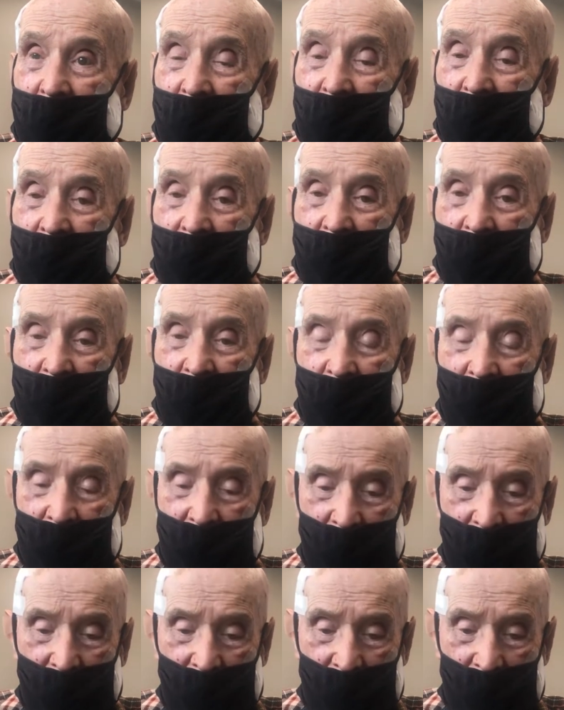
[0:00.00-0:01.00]
We went
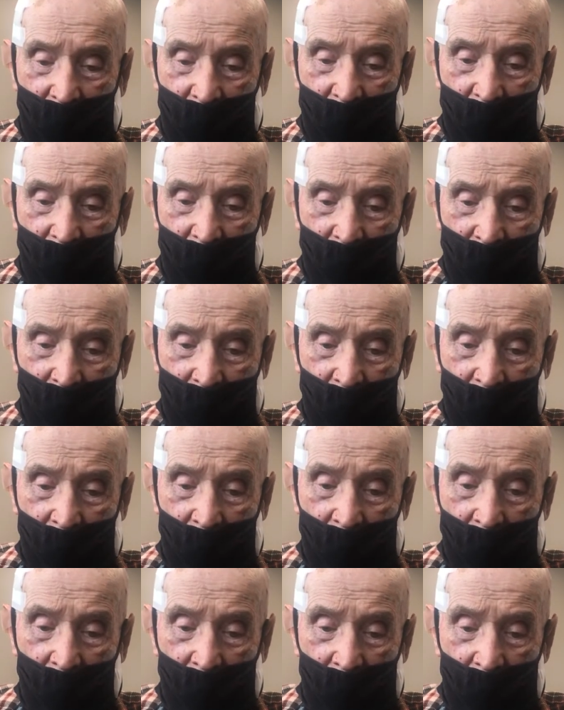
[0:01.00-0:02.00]
to
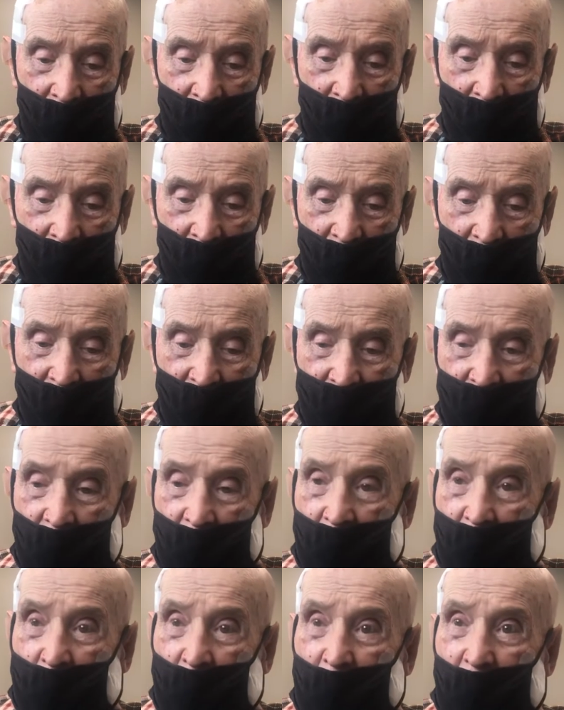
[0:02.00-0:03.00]
a place
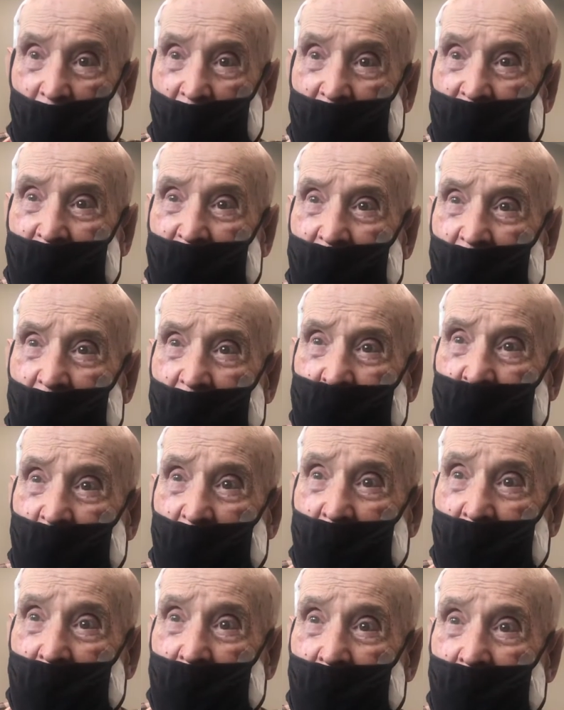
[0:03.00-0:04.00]
called
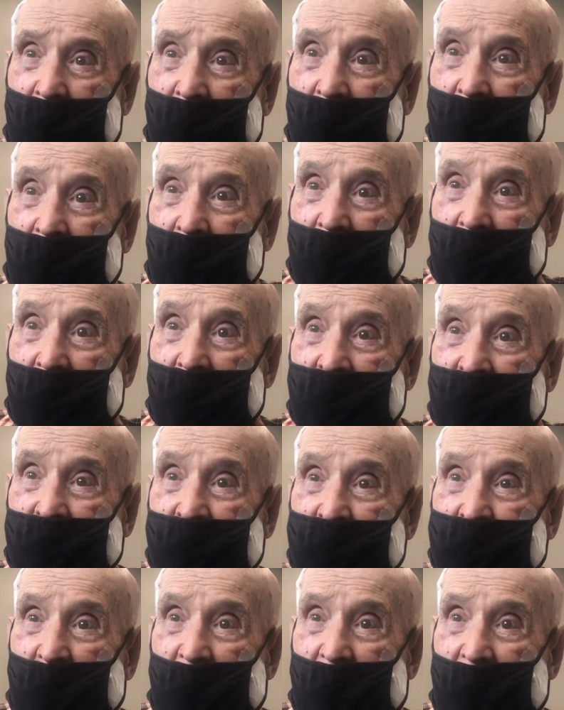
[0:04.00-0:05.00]
Wakayama,
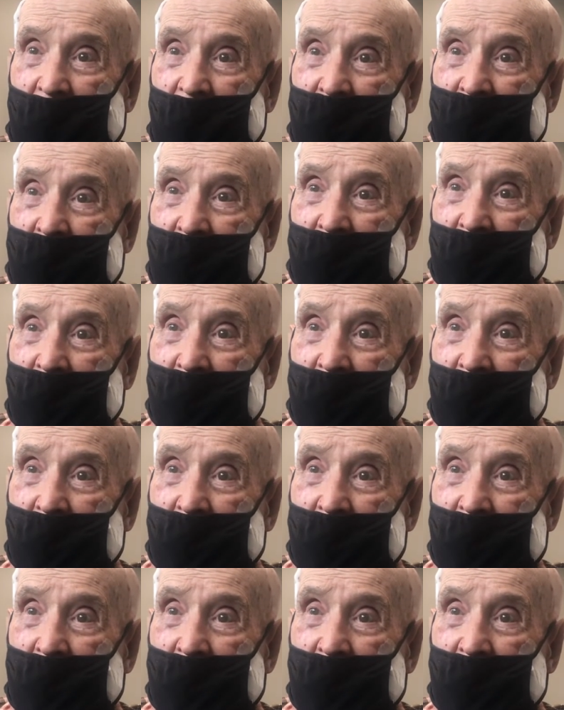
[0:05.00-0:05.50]
Japan,